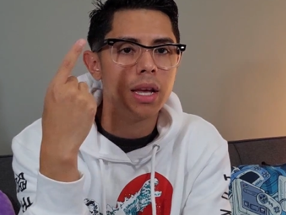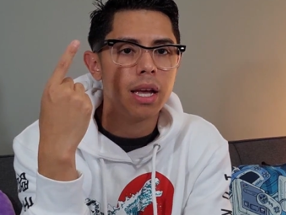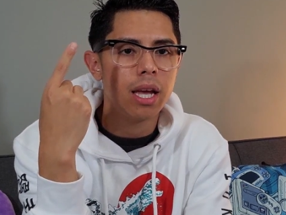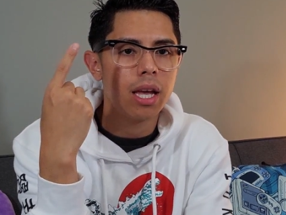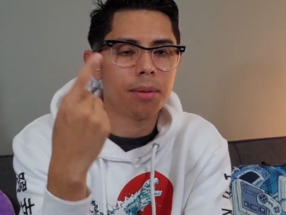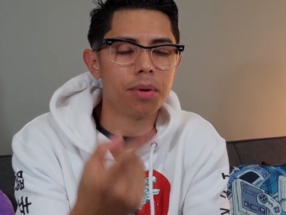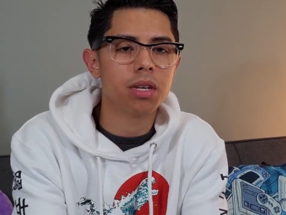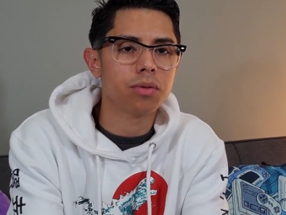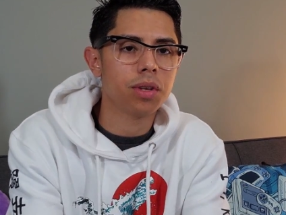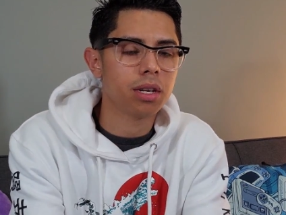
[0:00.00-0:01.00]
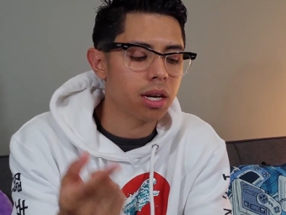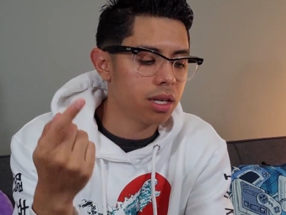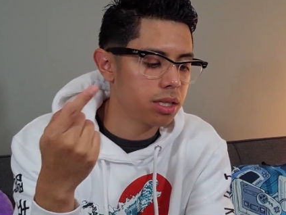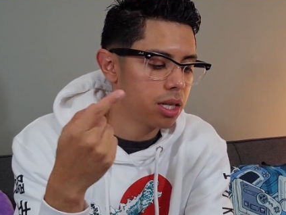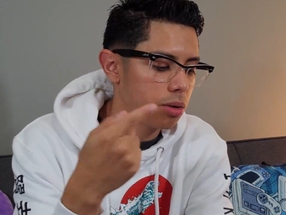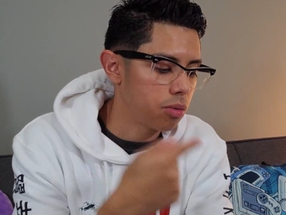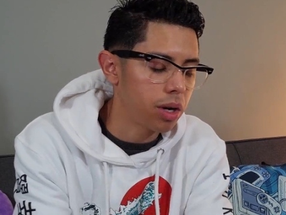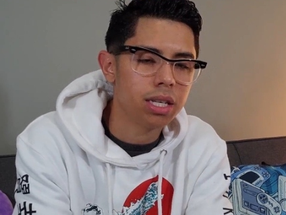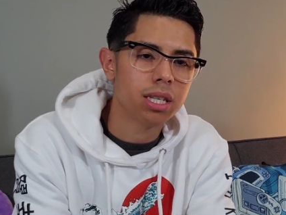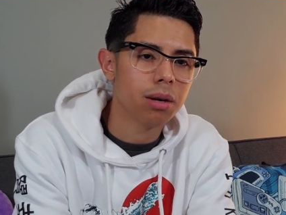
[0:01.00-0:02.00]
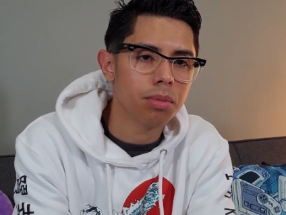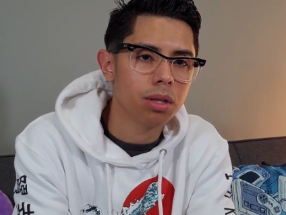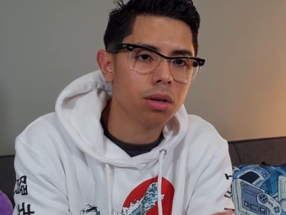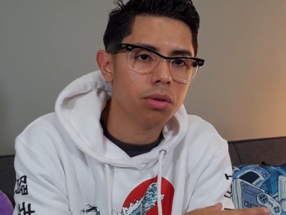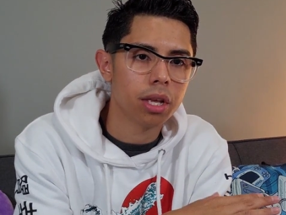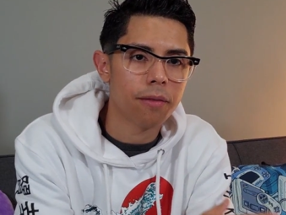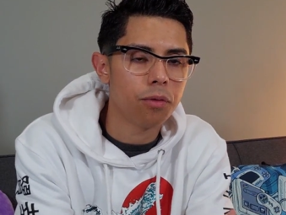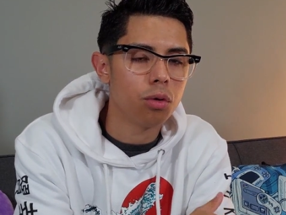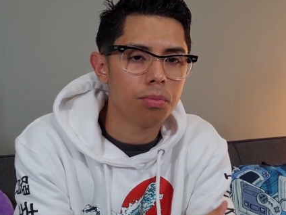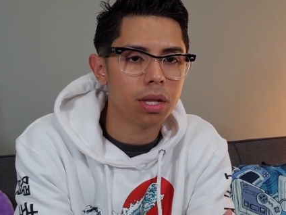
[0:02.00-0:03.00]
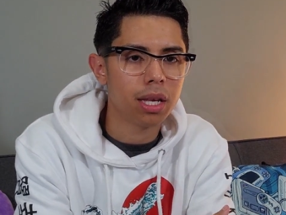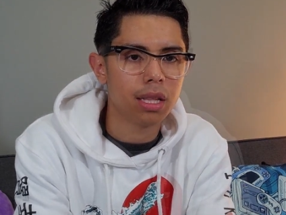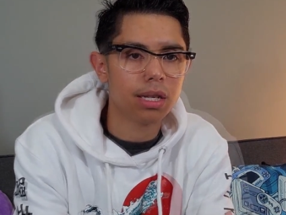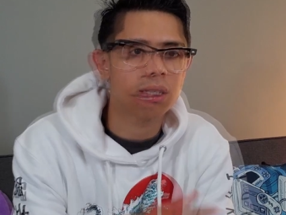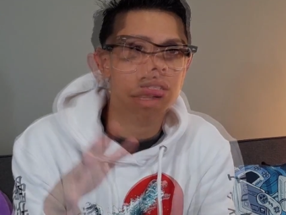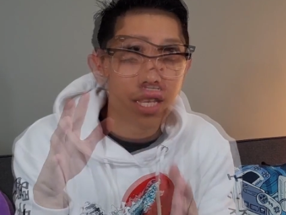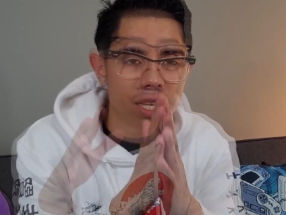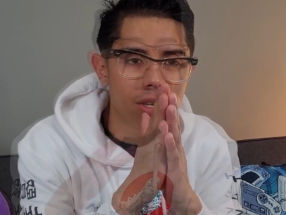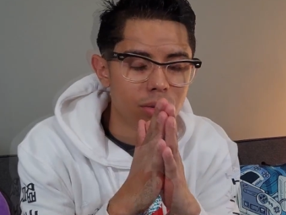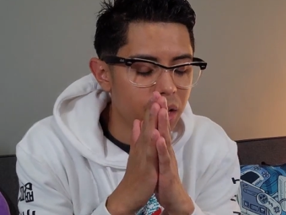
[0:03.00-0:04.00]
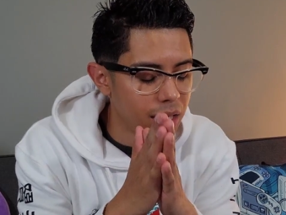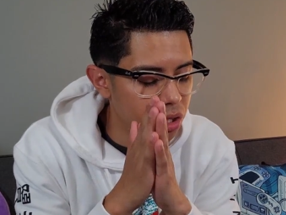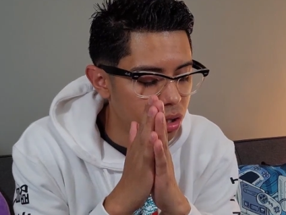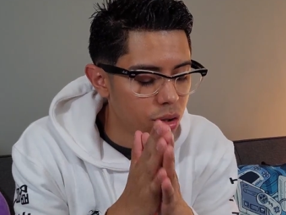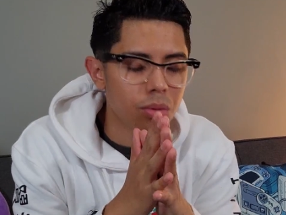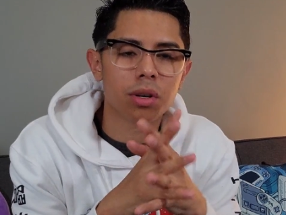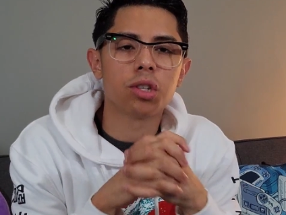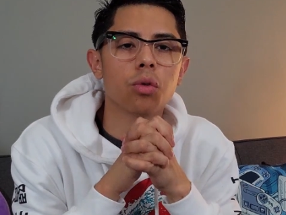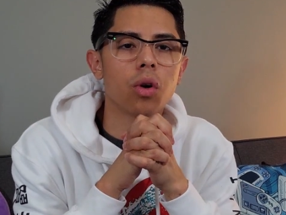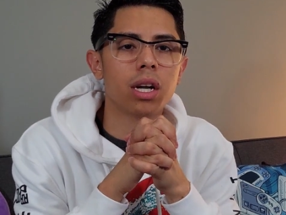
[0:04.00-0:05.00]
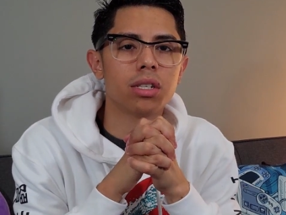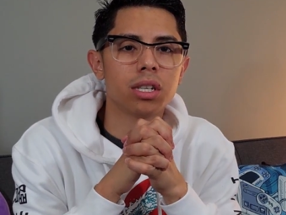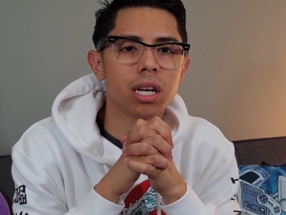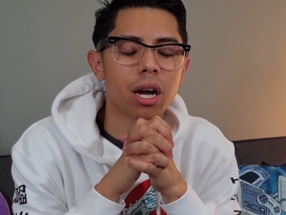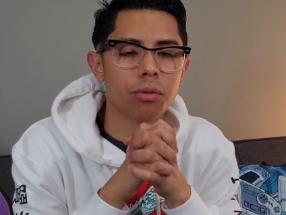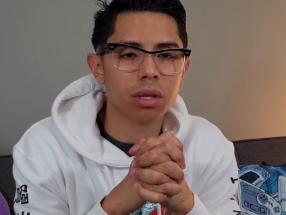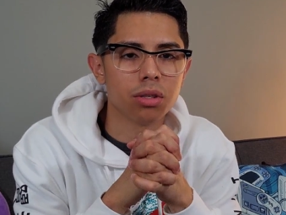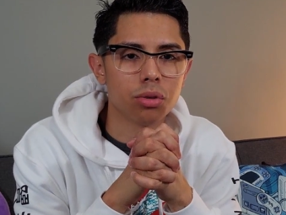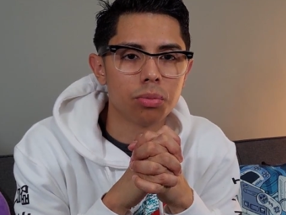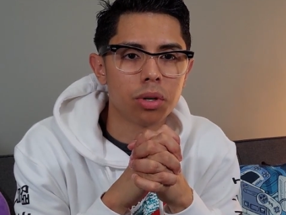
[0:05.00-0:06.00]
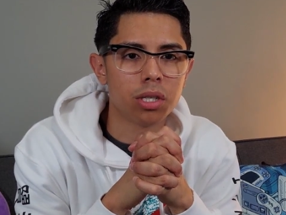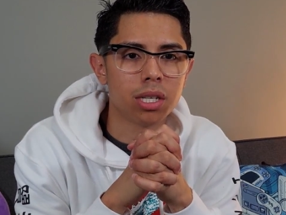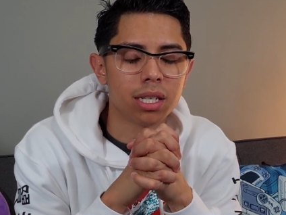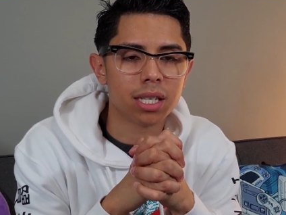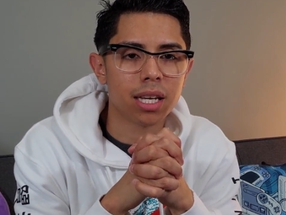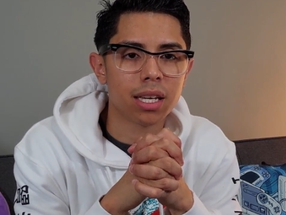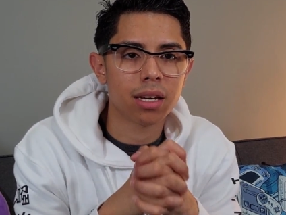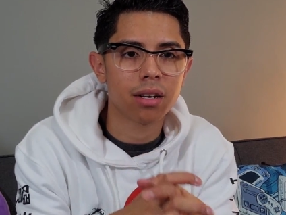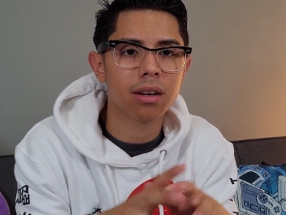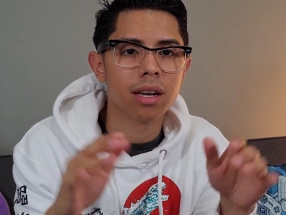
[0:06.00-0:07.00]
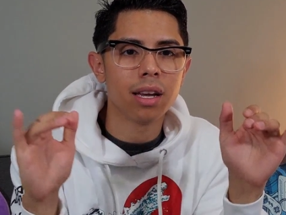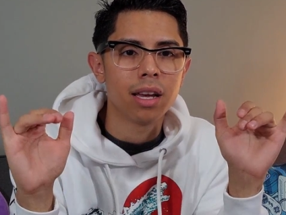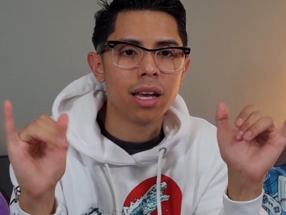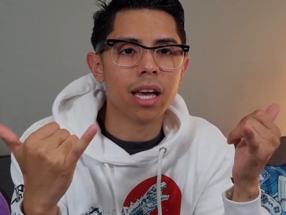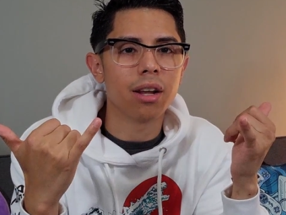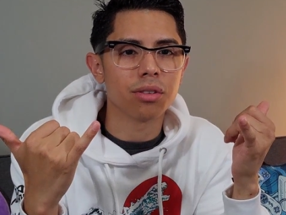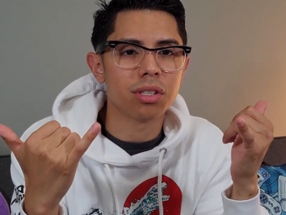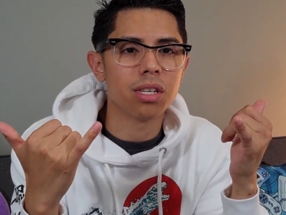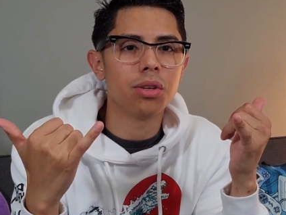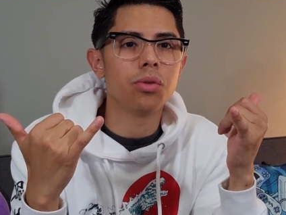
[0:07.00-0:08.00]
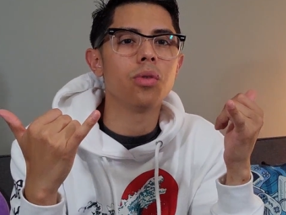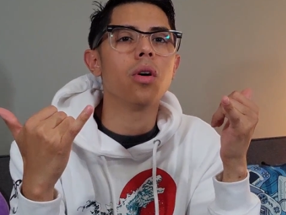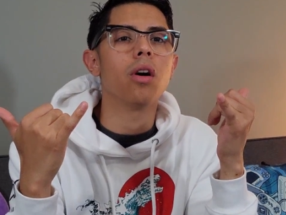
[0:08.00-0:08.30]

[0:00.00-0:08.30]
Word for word: and PS Vita content right down below that full playlist. Thank you guys so much for watching. I really do appreciate it. Take care and I'll see you